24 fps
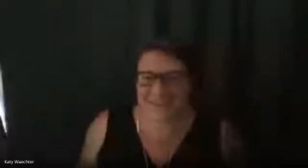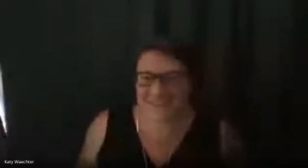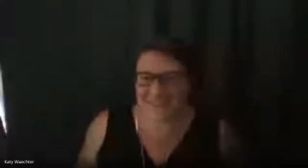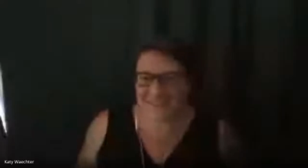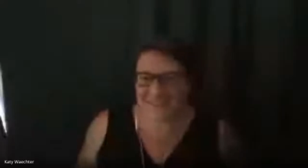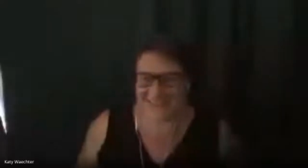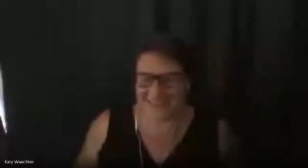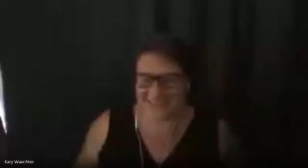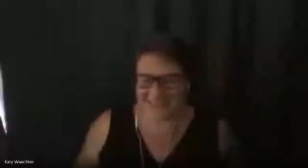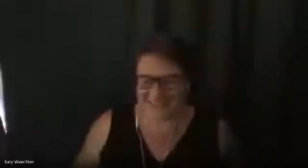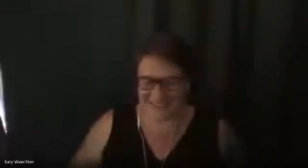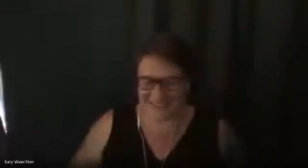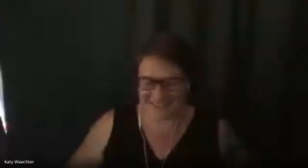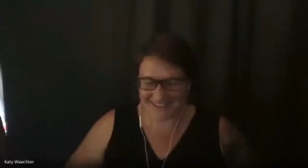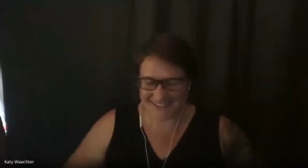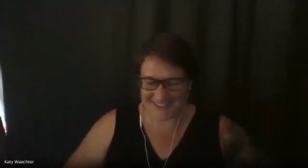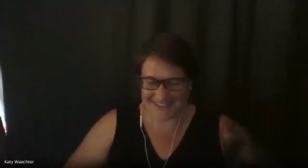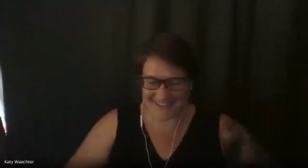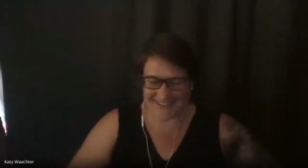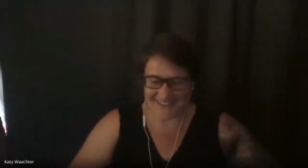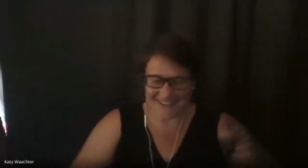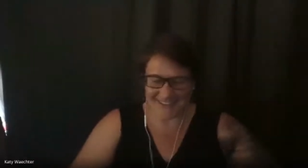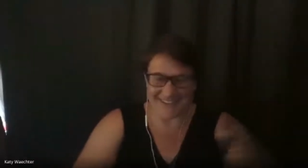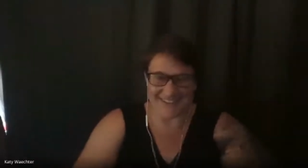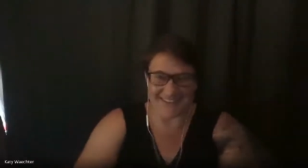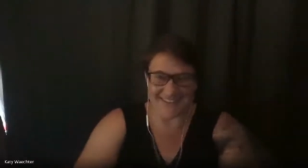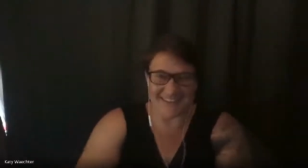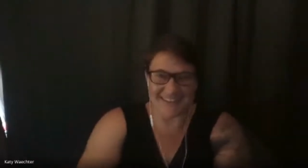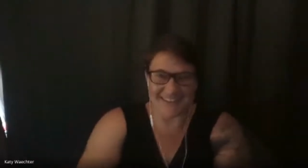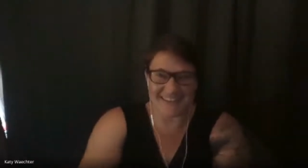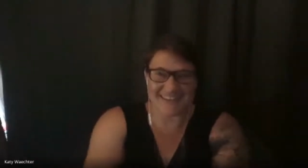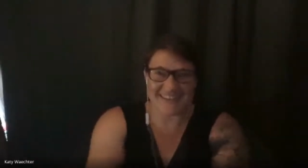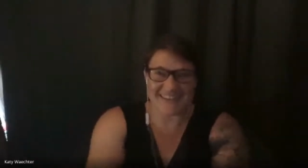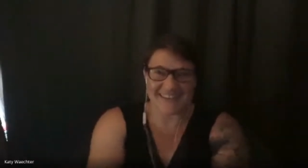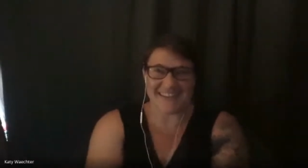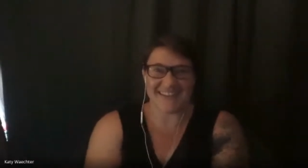need increased stats
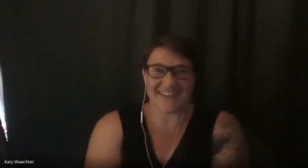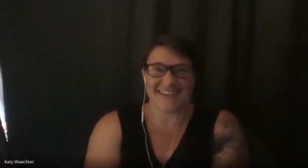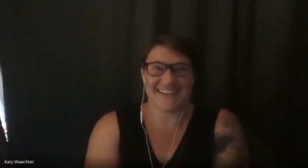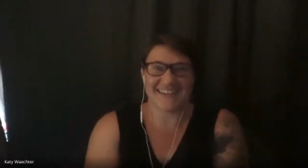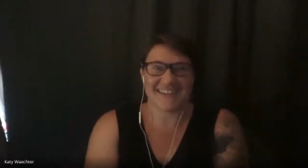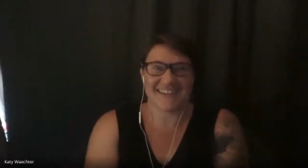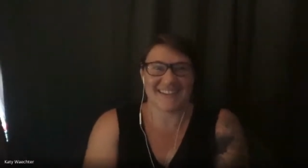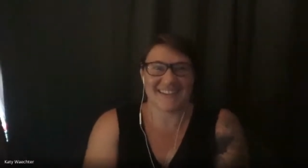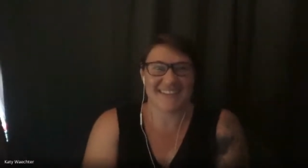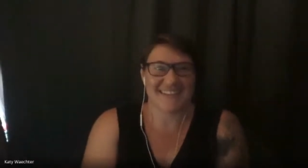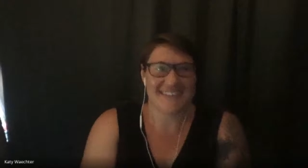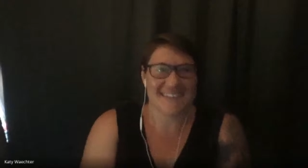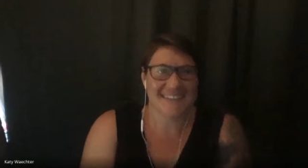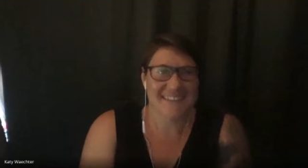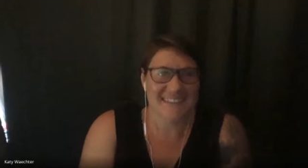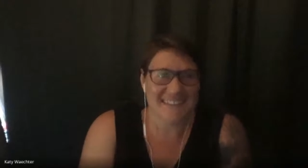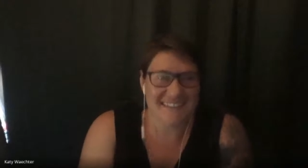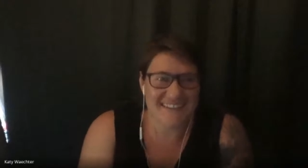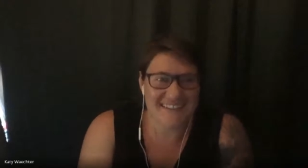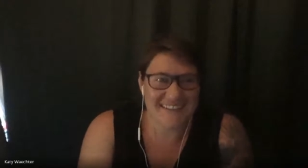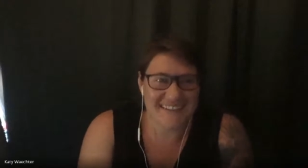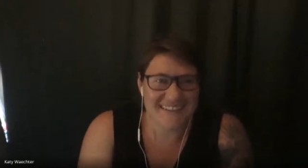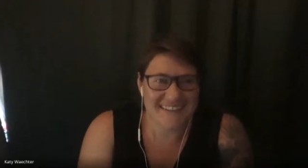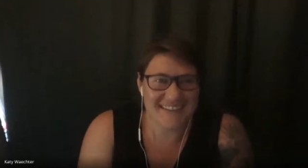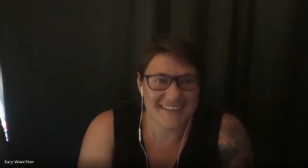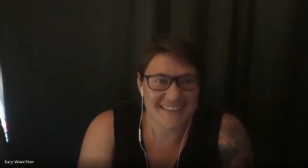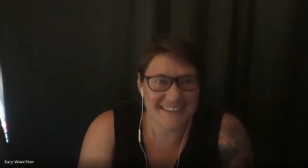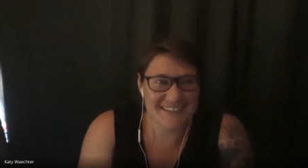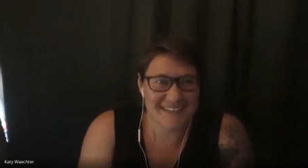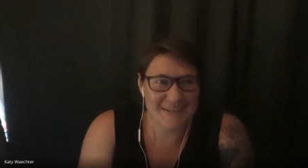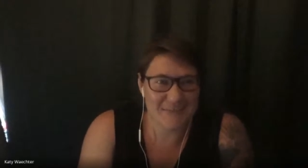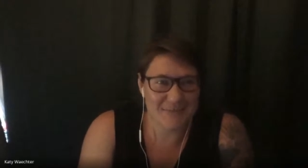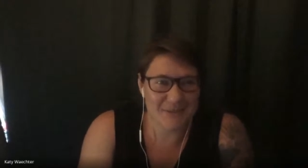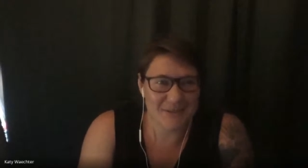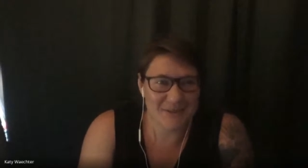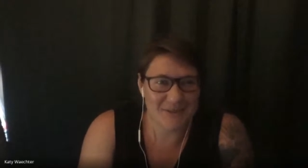literacy, I think, in
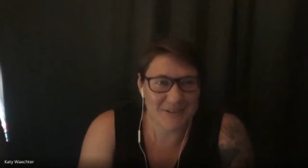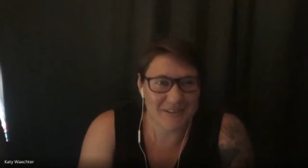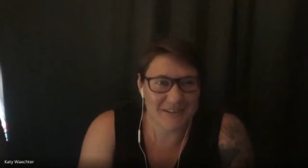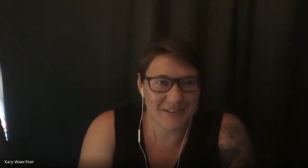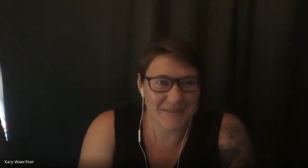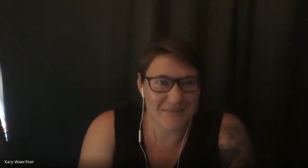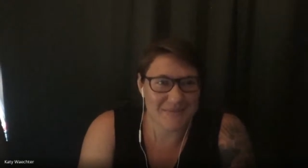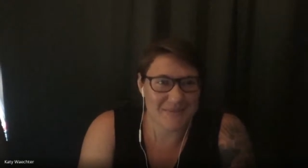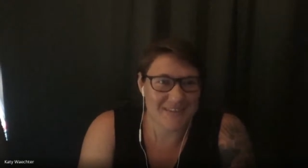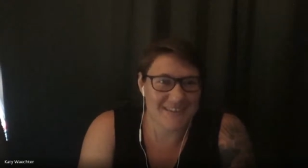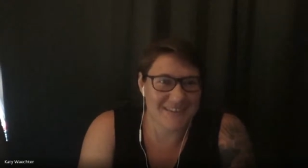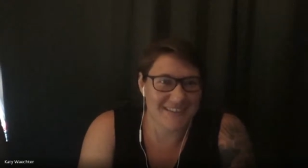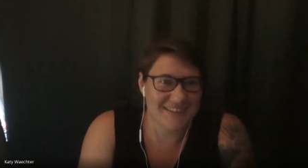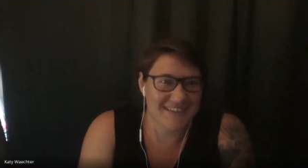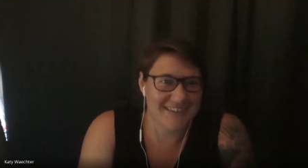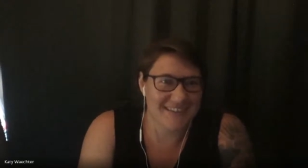these programs.